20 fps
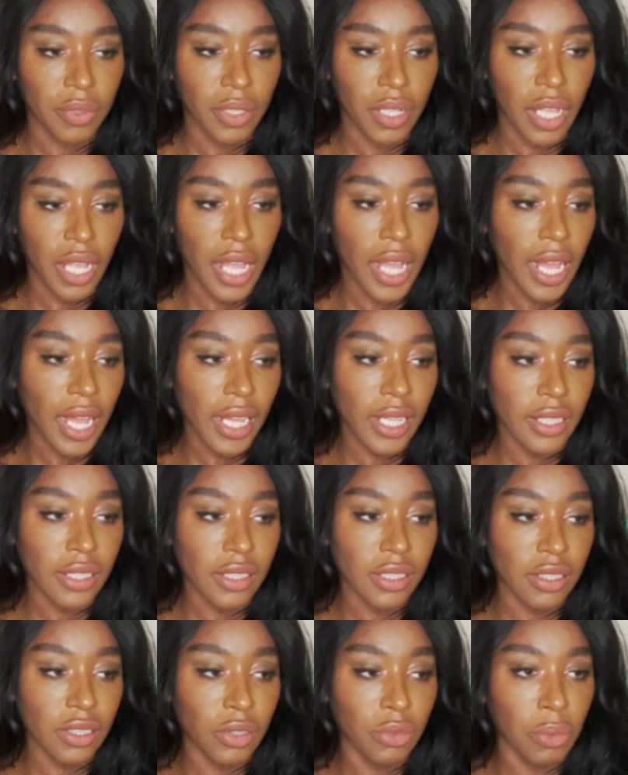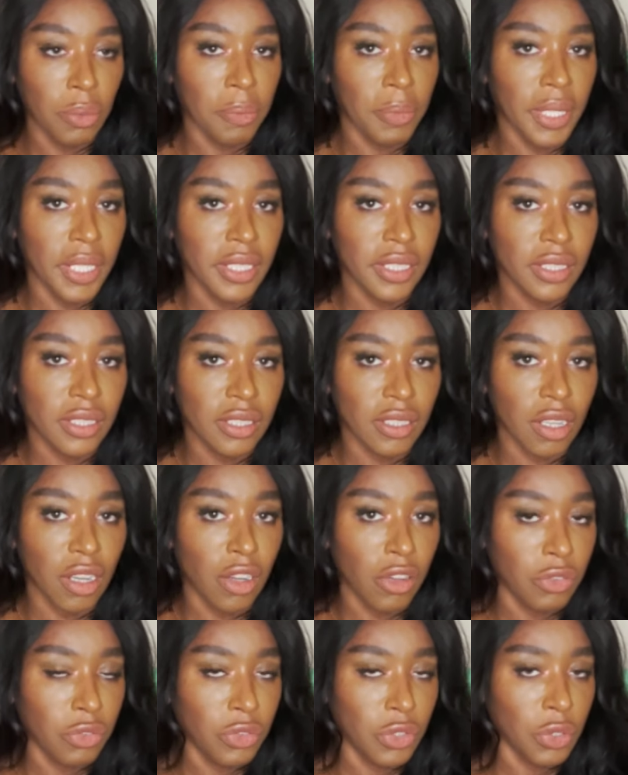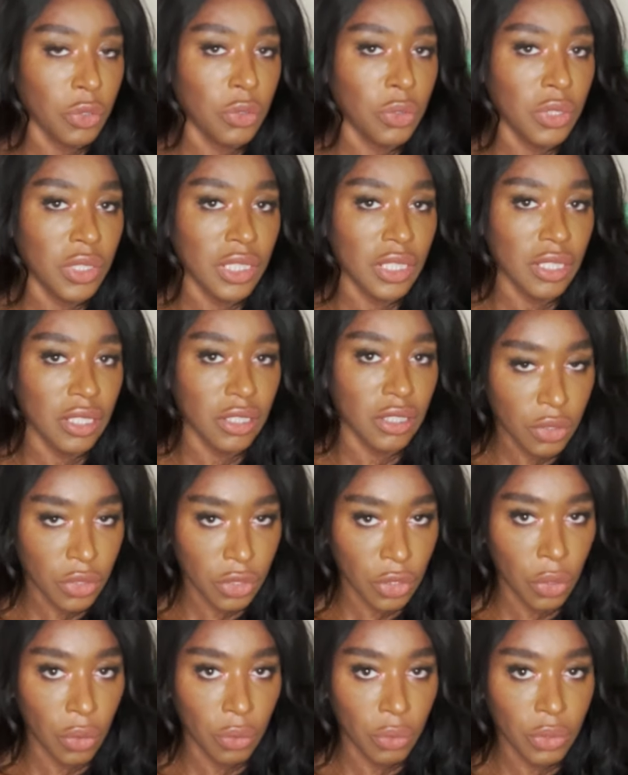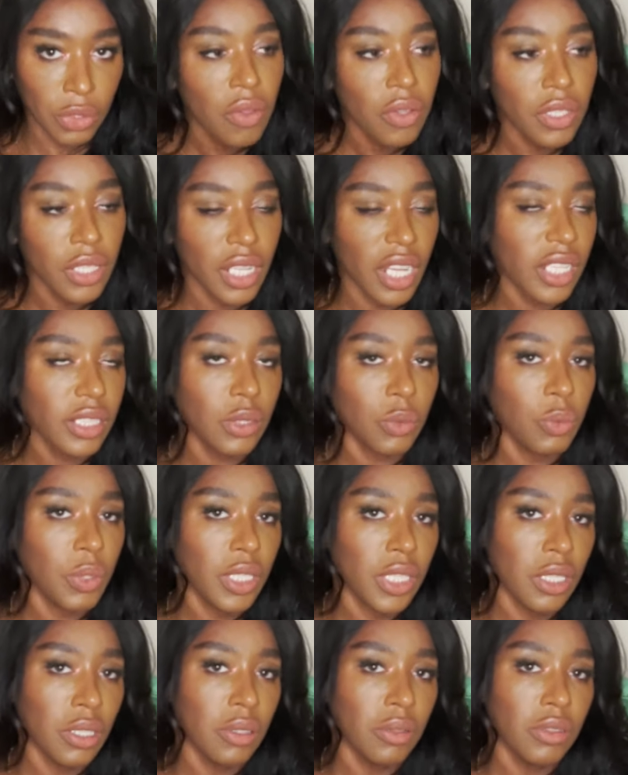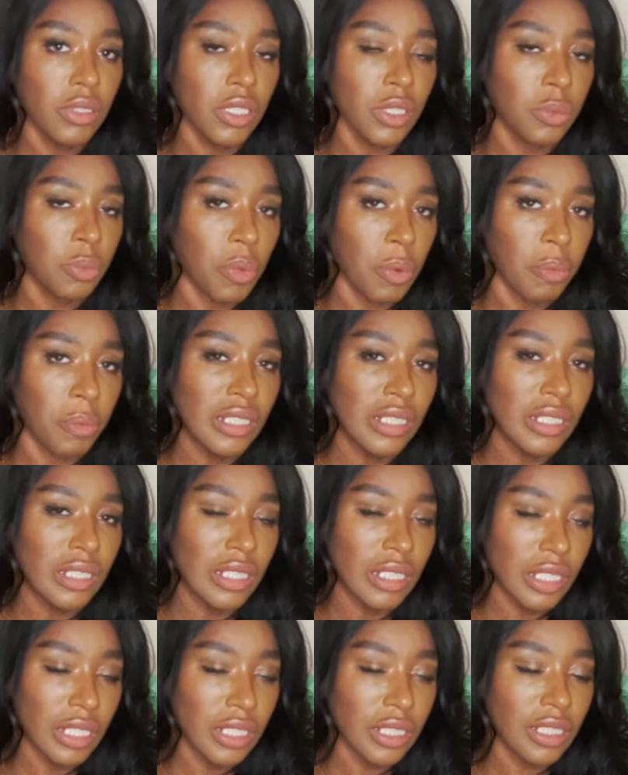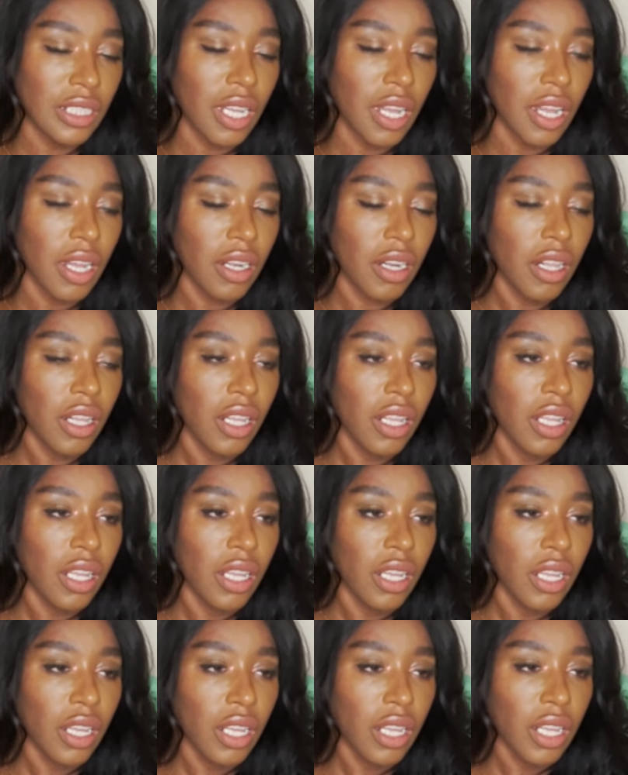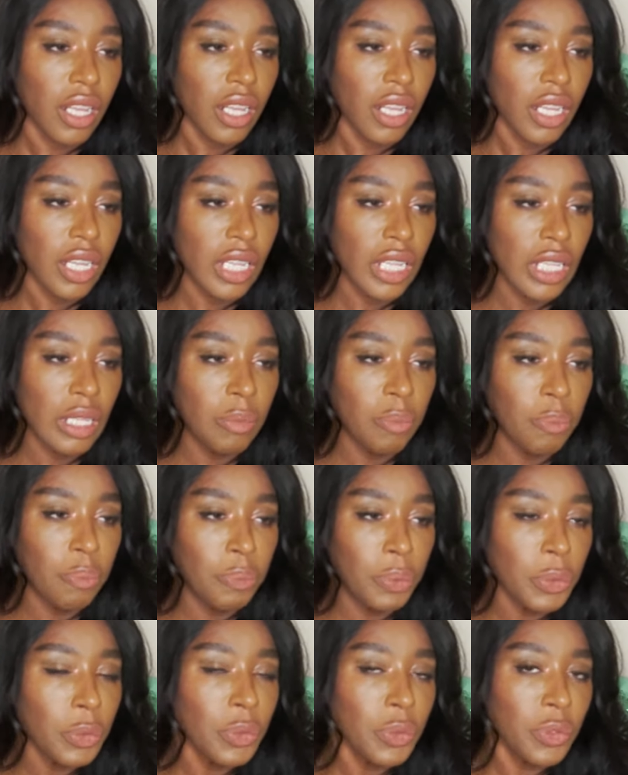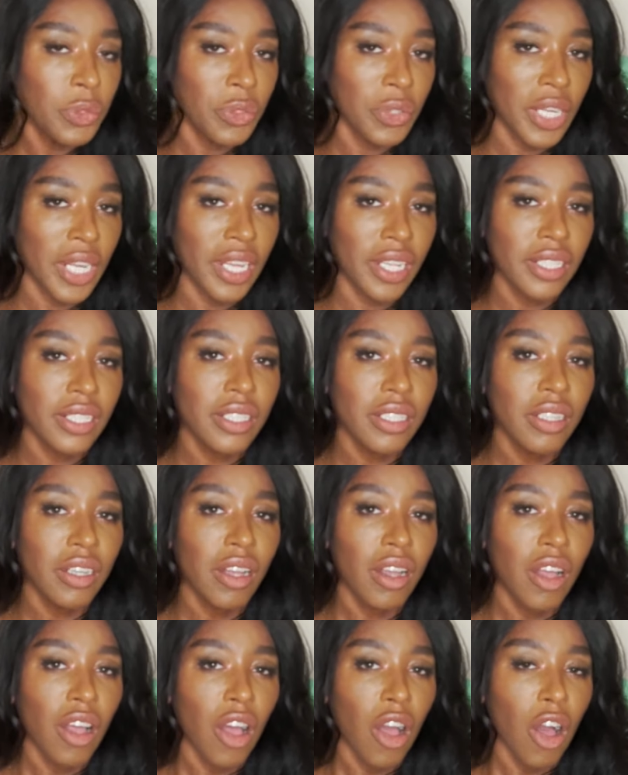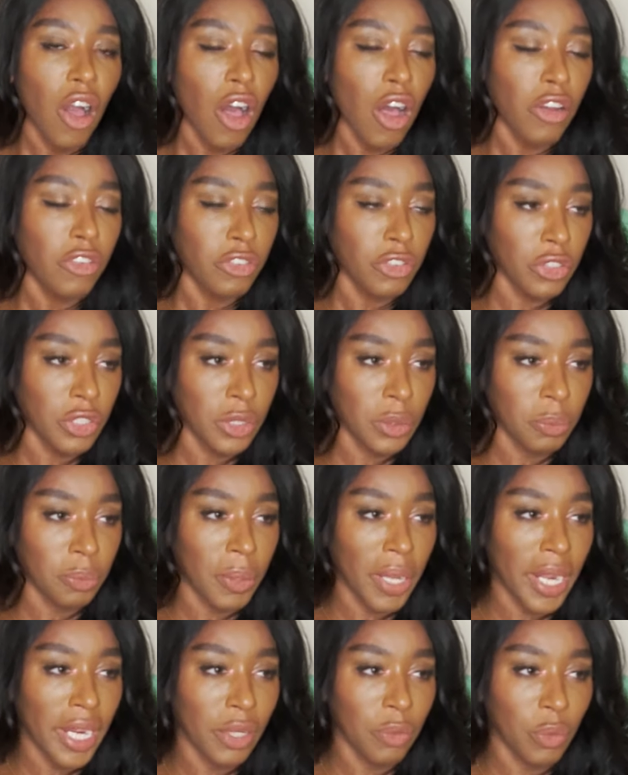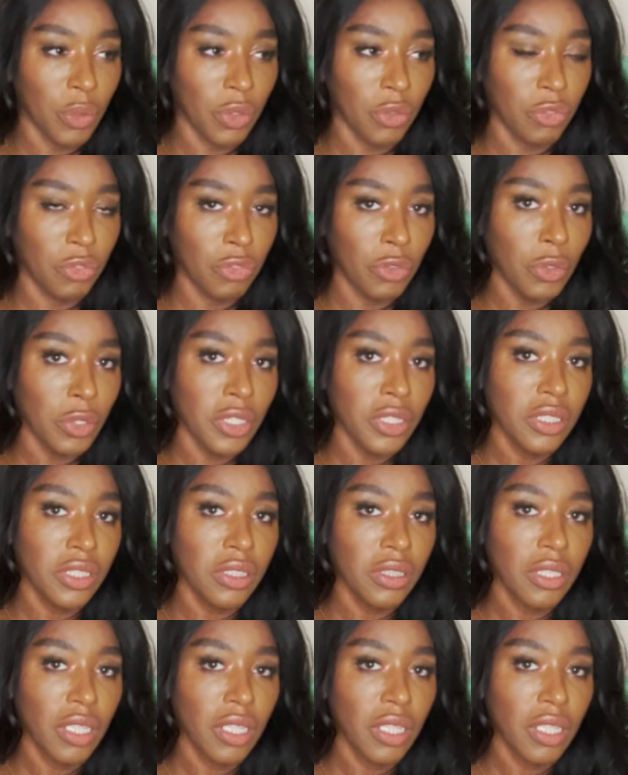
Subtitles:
as the remains of Joel Sr. showed. Yet, when he dismembered Lisa, he pulled her head off her spine with force.